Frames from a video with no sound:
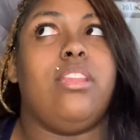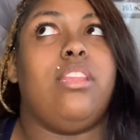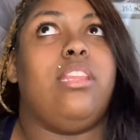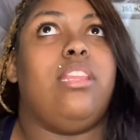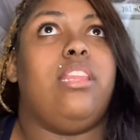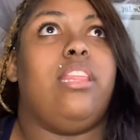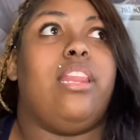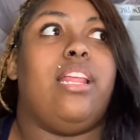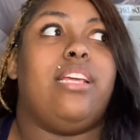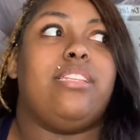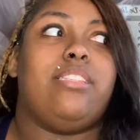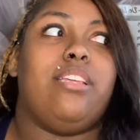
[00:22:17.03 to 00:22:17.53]

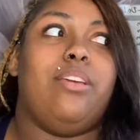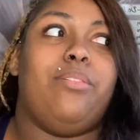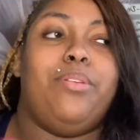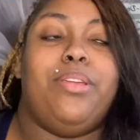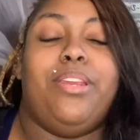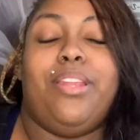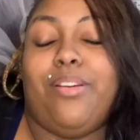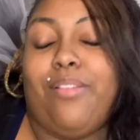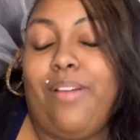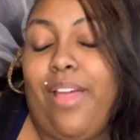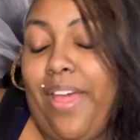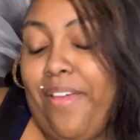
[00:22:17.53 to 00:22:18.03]
did I say we
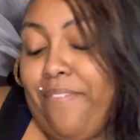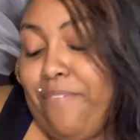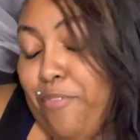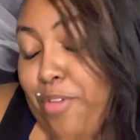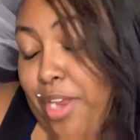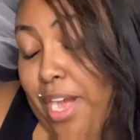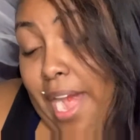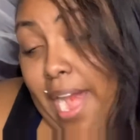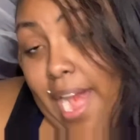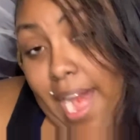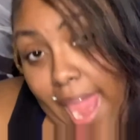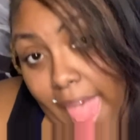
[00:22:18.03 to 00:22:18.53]
don't have
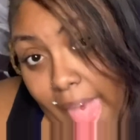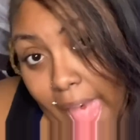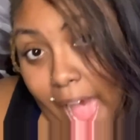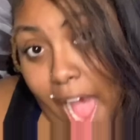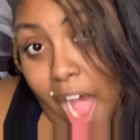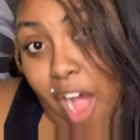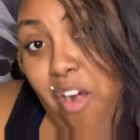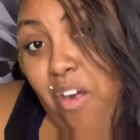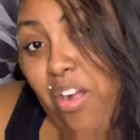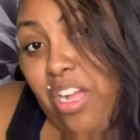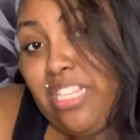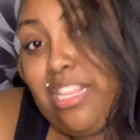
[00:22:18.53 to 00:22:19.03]
one
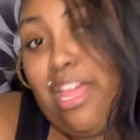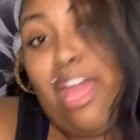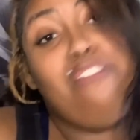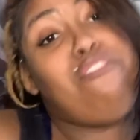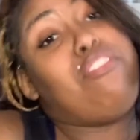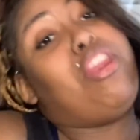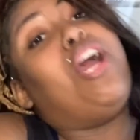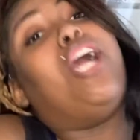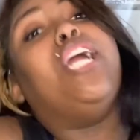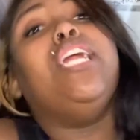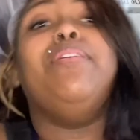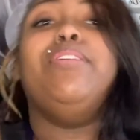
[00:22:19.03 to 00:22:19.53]
now? Because I ain't
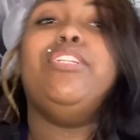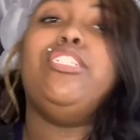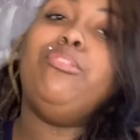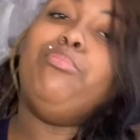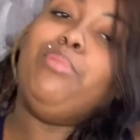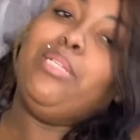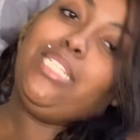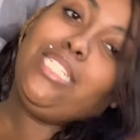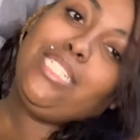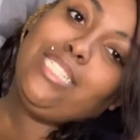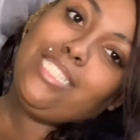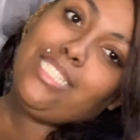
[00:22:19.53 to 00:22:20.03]
gonna argue with you
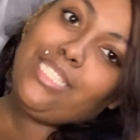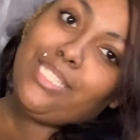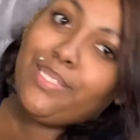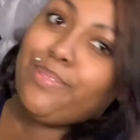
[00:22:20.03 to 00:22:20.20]
bitches.